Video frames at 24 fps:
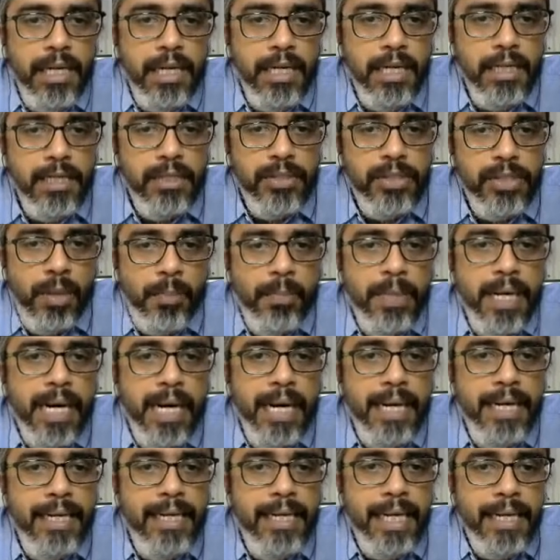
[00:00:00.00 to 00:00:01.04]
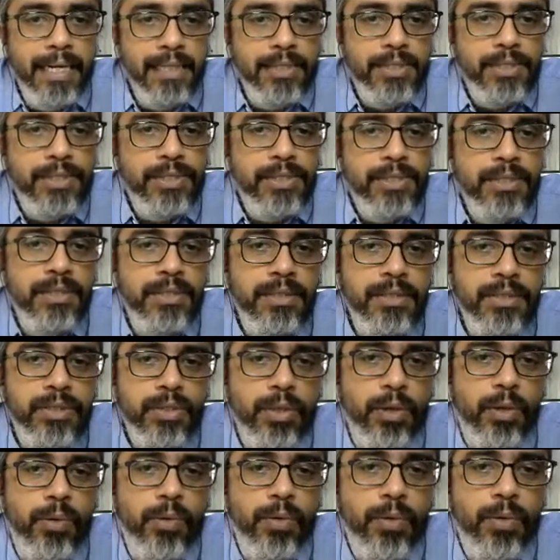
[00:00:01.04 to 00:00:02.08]
some headings.
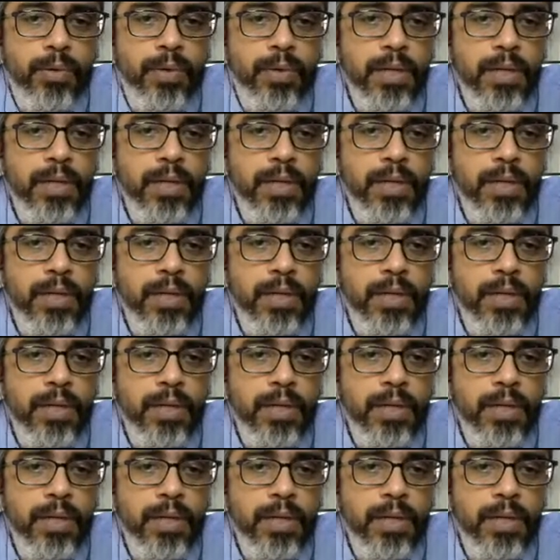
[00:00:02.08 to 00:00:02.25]
So